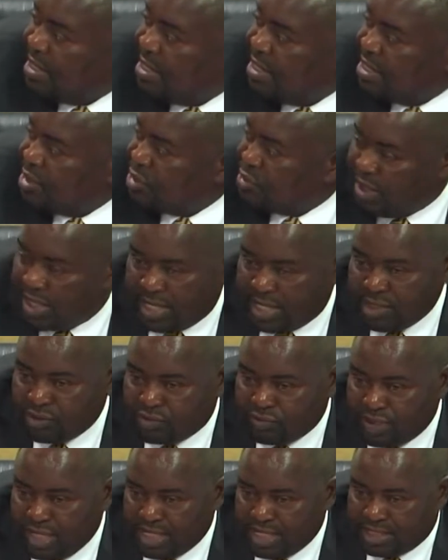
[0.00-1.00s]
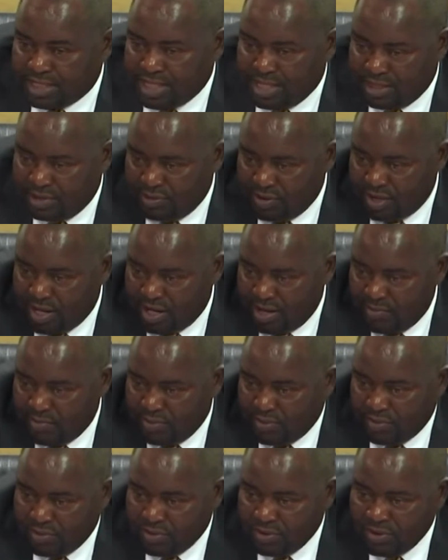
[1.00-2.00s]
So I can today say,
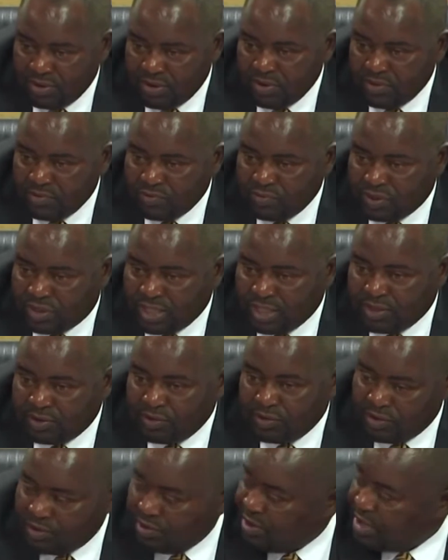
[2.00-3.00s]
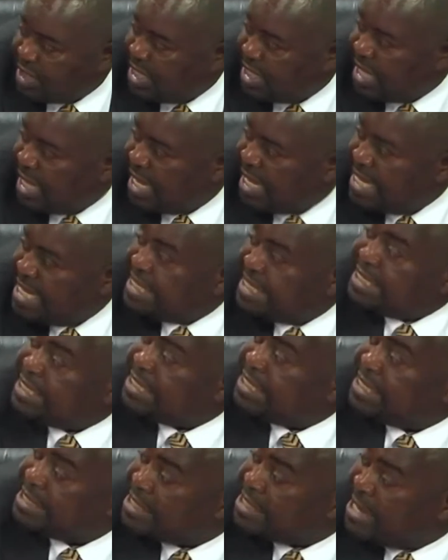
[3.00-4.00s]
Honorable Mutelo, you are there. It is the
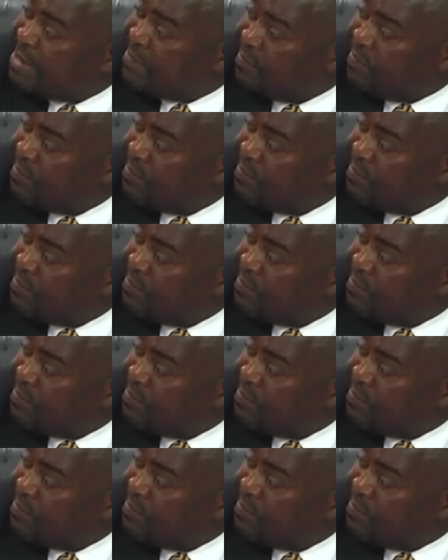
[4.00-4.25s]
same.